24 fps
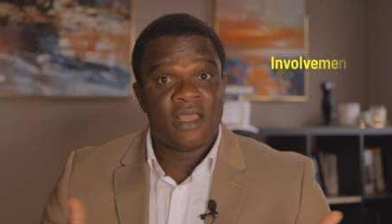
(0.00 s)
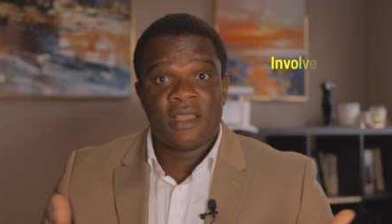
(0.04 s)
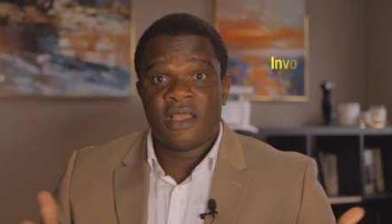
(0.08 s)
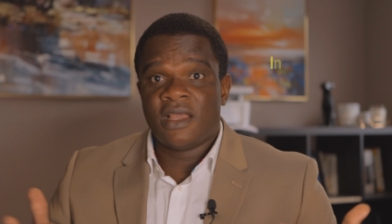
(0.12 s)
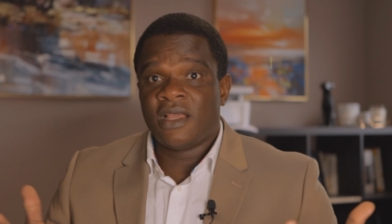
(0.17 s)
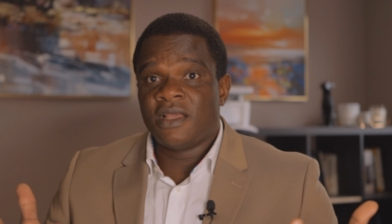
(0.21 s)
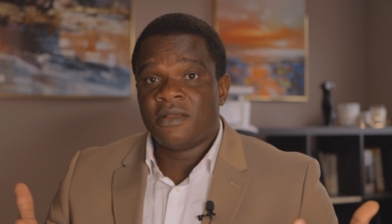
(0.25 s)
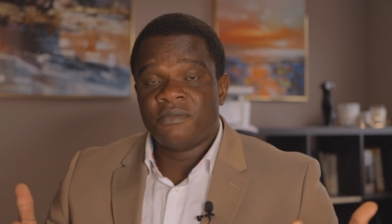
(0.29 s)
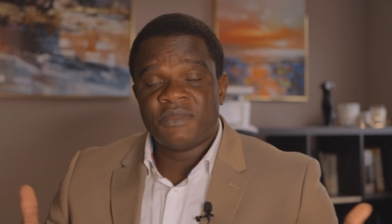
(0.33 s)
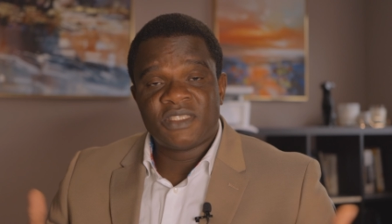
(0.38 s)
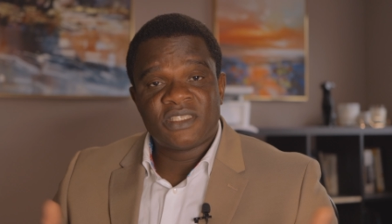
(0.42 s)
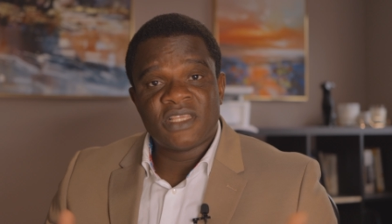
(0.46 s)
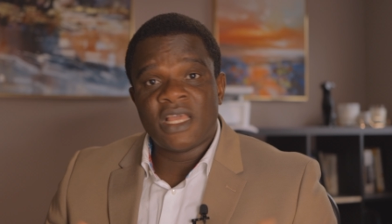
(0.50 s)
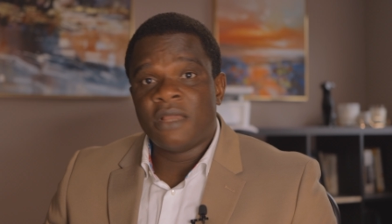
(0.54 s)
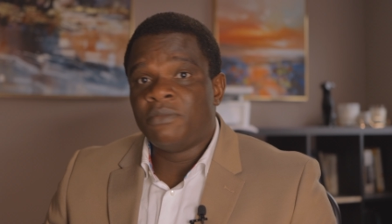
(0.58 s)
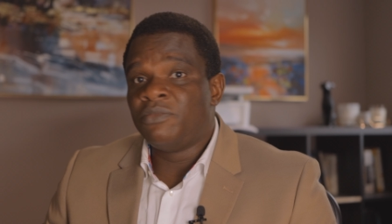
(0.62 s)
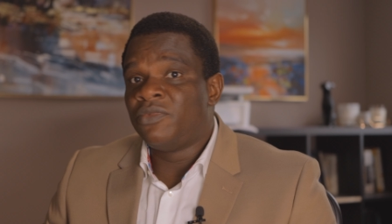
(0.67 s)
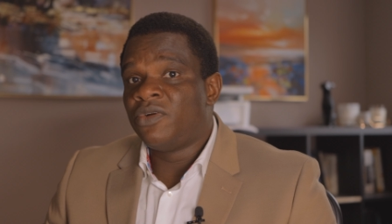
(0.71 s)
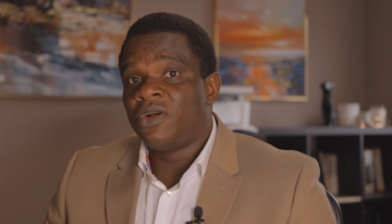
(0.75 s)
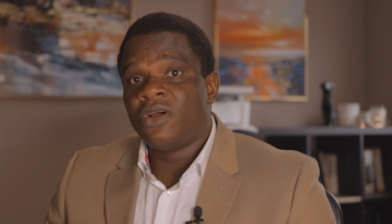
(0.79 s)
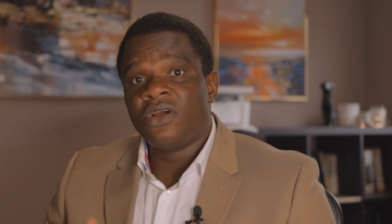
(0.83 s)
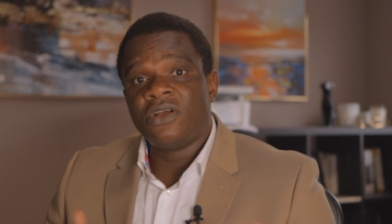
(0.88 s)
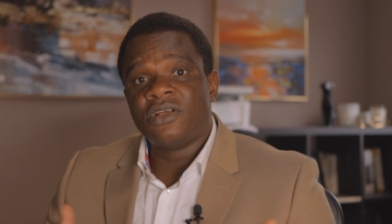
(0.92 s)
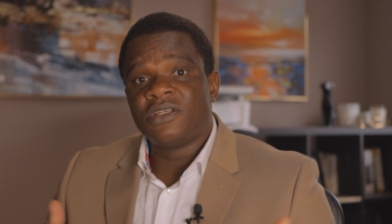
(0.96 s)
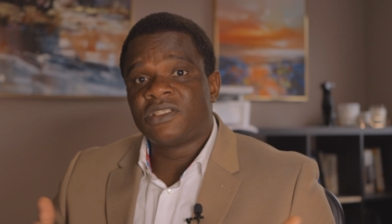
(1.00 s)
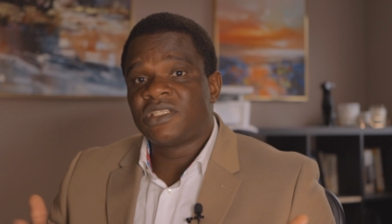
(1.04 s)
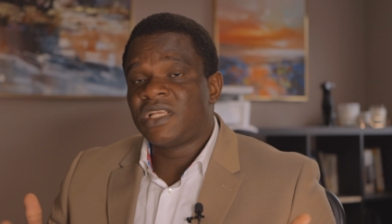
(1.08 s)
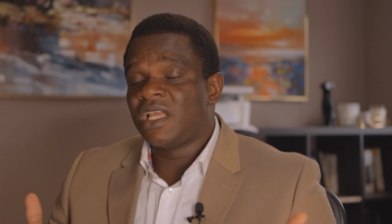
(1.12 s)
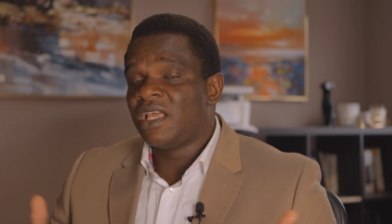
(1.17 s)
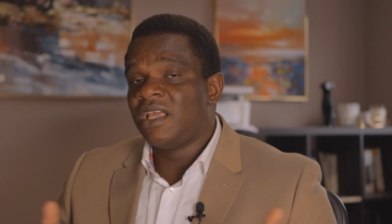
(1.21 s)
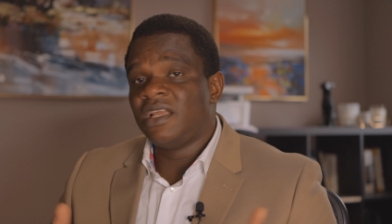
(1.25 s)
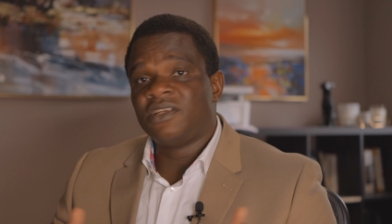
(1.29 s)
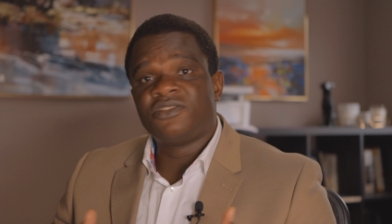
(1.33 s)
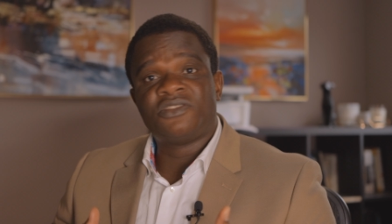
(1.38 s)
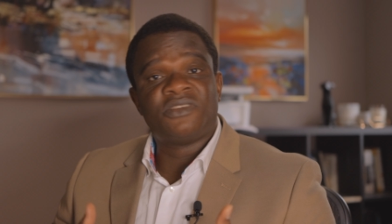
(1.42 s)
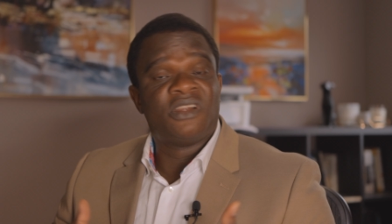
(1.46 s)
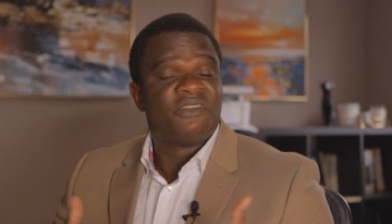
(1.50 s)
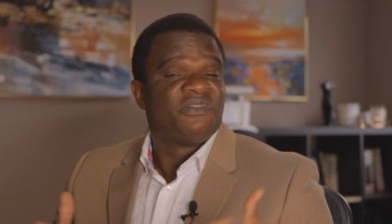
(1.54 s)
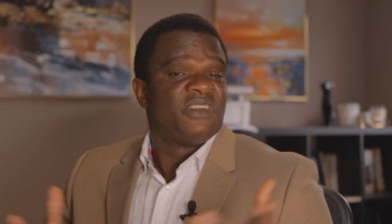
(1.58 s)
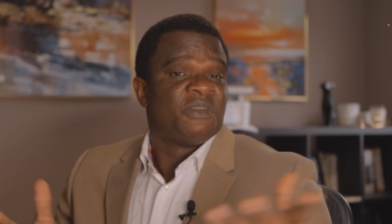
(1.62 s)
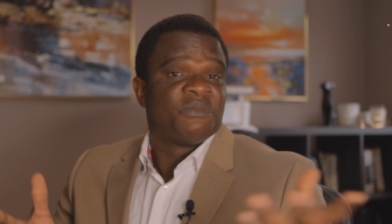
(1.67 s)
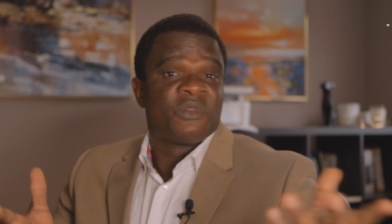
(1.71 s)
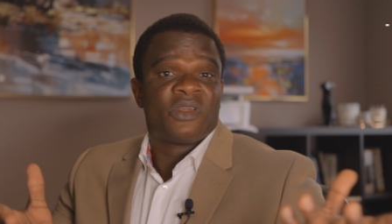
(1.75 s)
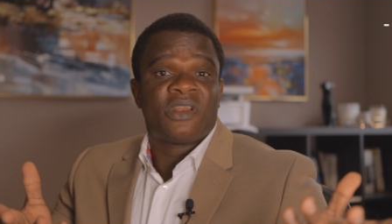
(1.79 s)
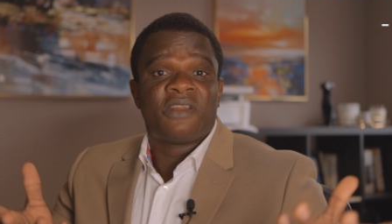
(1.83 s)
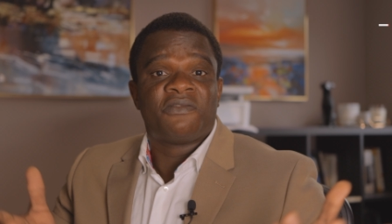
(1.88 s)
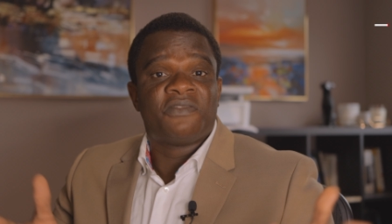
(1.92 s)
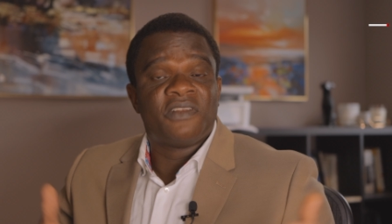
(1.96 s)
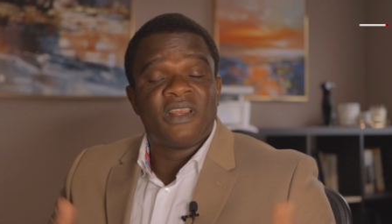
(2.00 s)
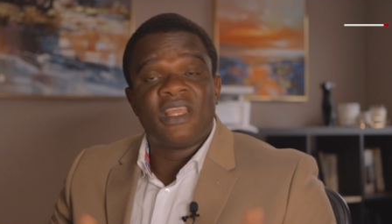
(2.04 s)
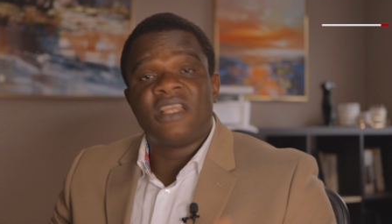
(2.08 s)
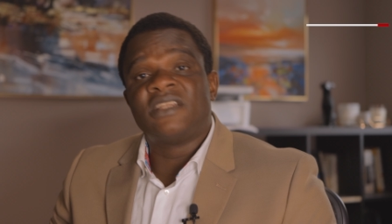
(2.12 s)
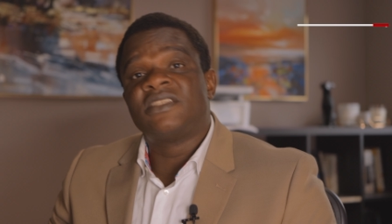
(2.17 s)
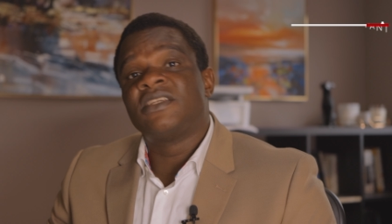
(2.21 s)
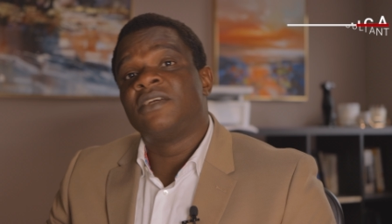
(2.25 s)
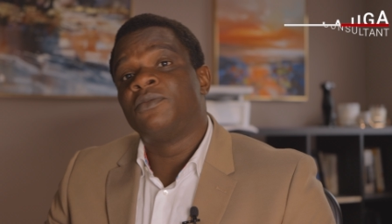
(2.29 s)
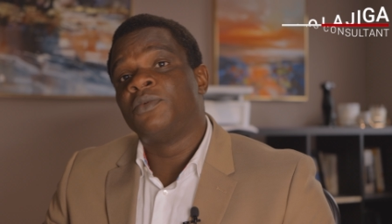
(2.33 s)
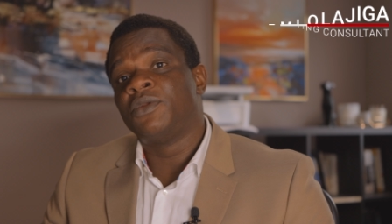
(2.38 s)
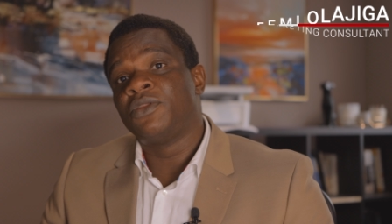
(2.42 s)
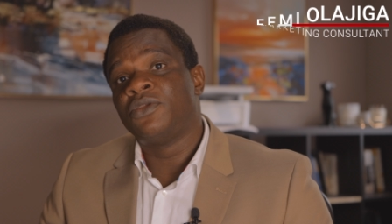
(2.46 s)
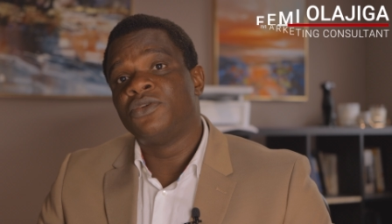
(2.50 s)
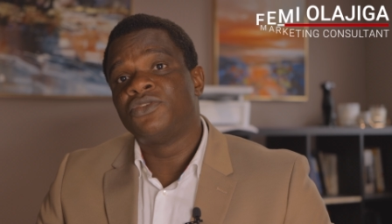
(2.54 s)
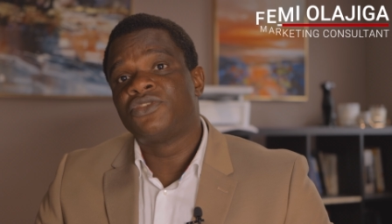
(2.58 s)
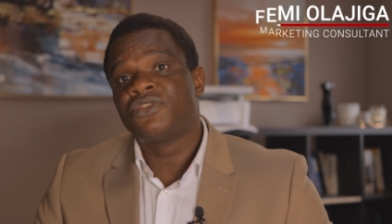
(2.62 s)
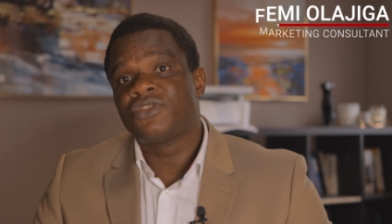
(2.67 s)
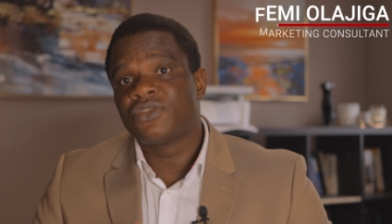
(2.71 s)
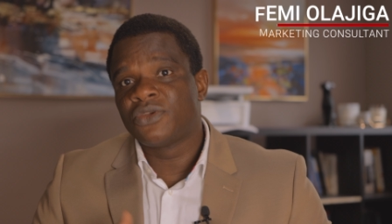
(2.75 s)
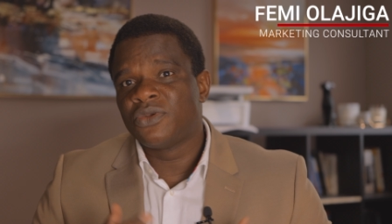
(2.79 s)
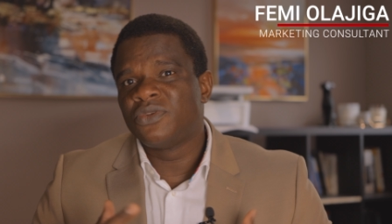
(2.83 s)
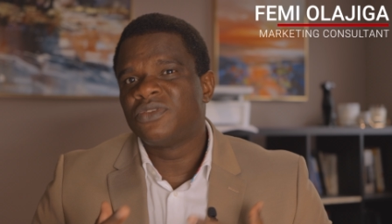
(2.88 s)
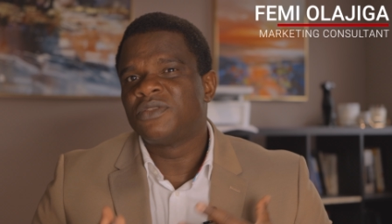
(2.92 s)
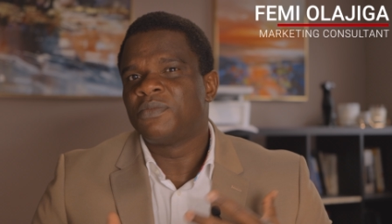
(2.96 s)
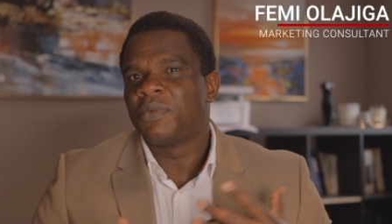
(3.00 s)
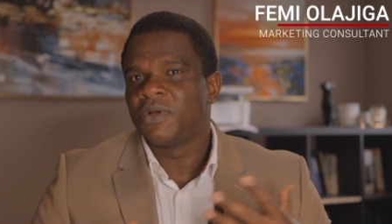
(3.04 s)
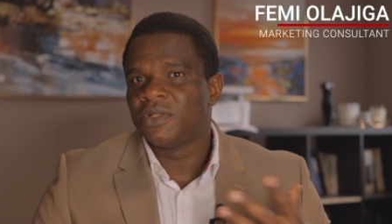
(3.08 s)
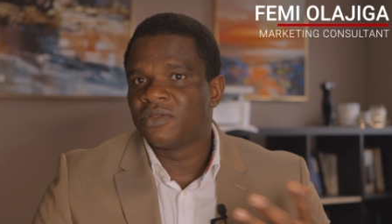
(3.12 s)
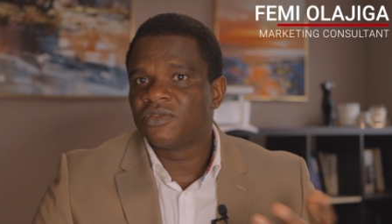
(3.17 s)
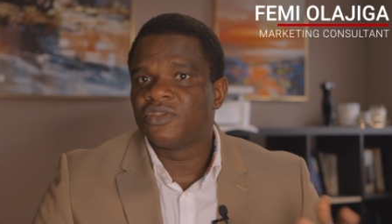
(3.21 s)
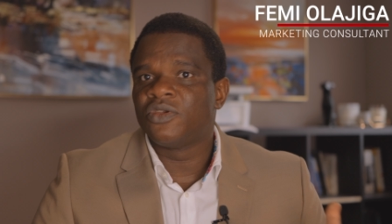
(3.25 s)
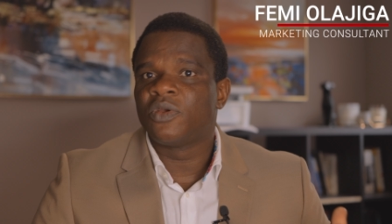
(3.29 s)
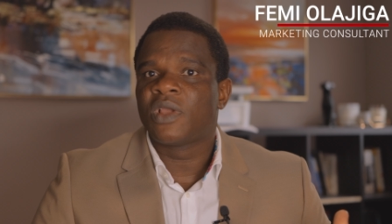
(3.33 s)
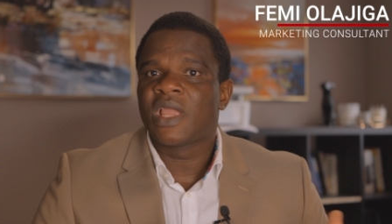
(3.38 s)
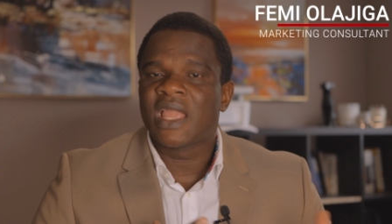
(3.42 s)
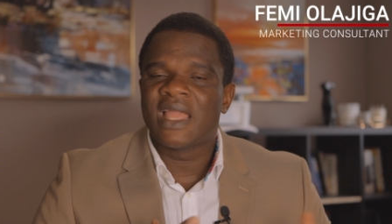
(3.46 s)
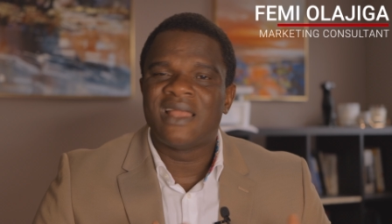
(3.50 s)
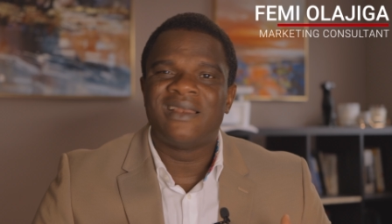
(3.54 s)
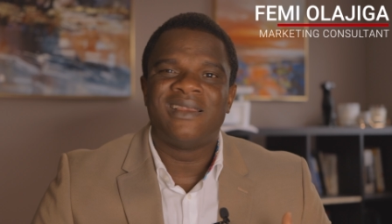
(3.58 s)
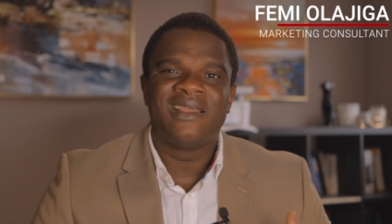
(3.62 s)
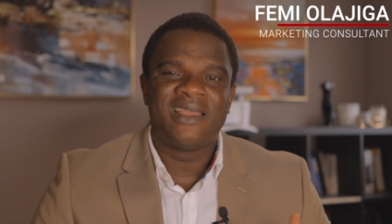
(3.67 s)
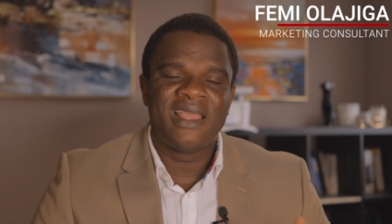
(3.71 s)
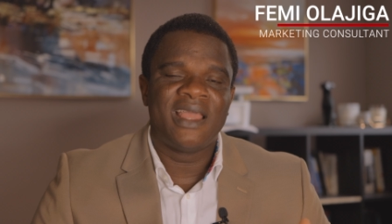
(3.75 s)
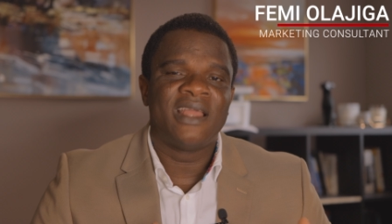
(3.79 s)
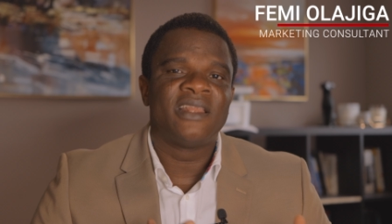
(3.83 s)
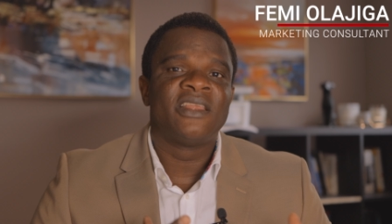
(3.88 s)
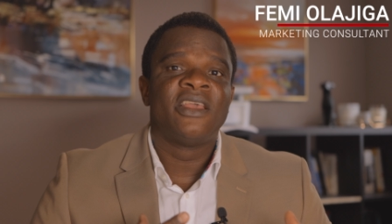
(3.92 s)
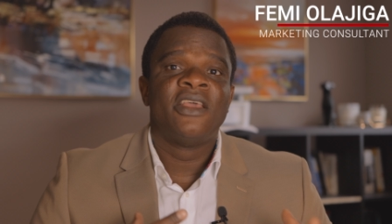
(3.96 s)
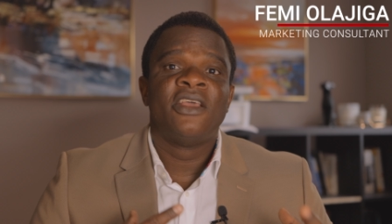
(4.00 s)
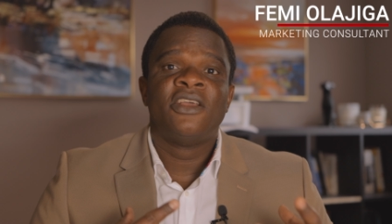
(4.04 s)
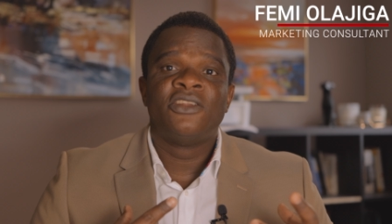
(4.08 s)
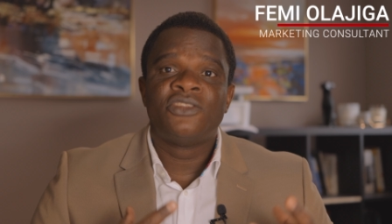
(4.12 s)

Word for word: um, semrush Ahrefs i'm not affiliated with those tools but you can get